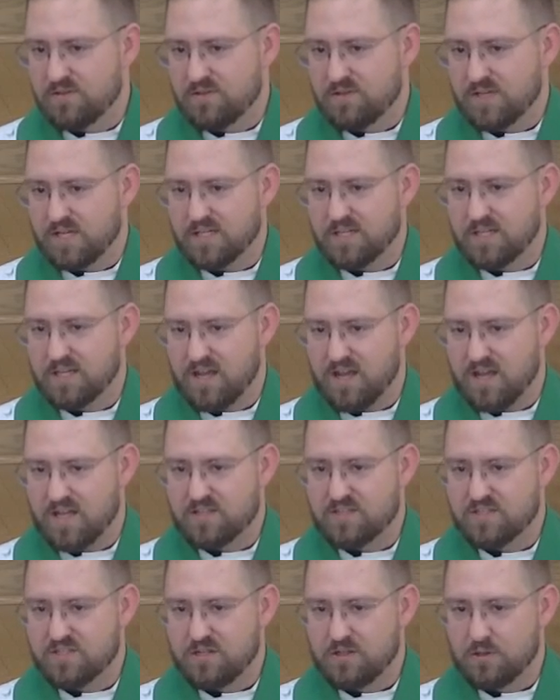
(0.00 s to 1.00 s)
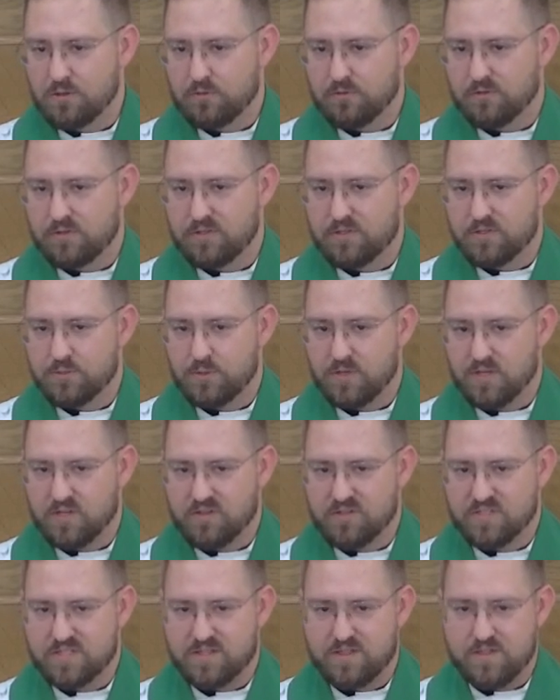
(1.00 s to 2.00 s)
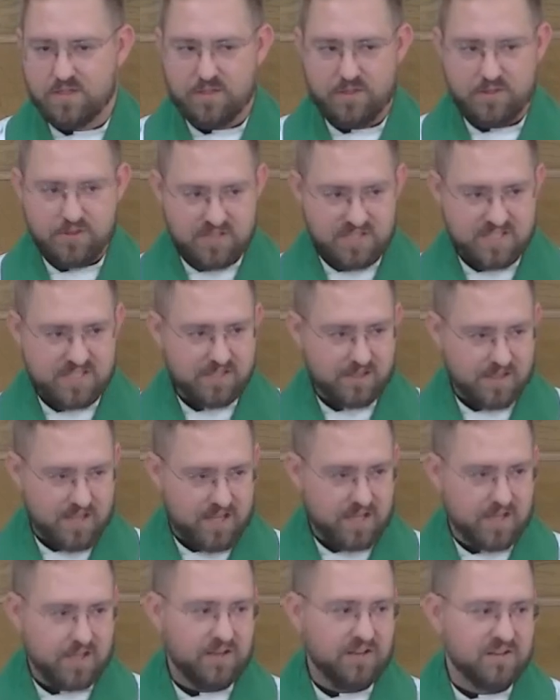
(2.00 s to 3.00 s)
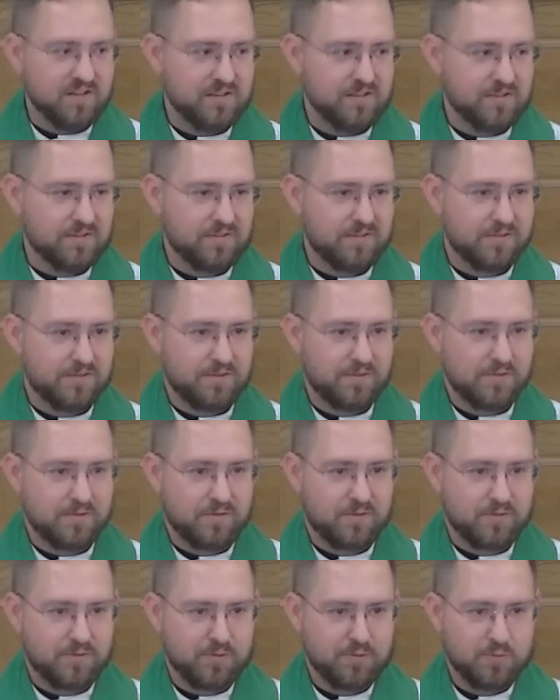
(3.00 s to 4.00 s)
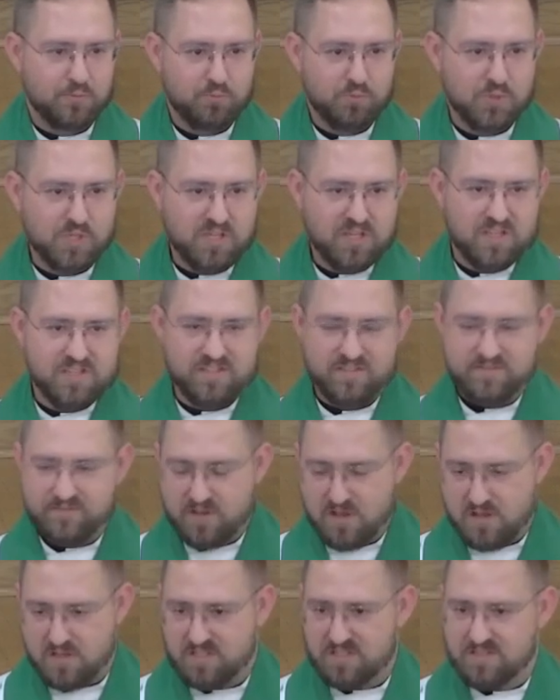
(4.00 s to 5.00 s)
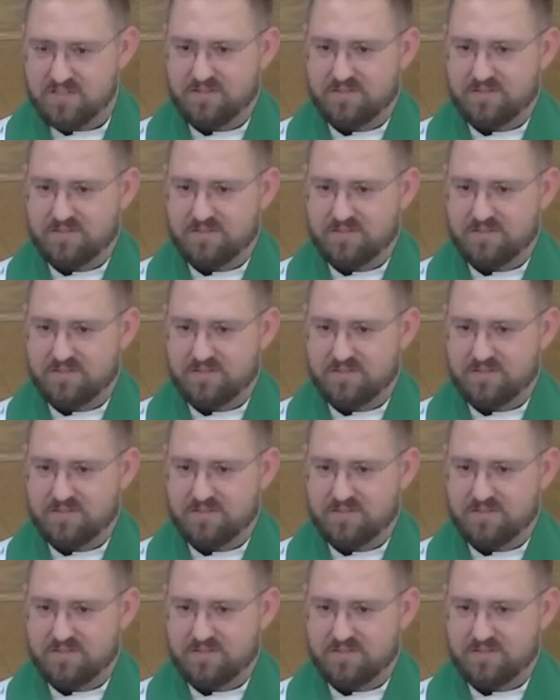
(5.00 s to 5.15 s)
that God's glory dwells in this land because of us.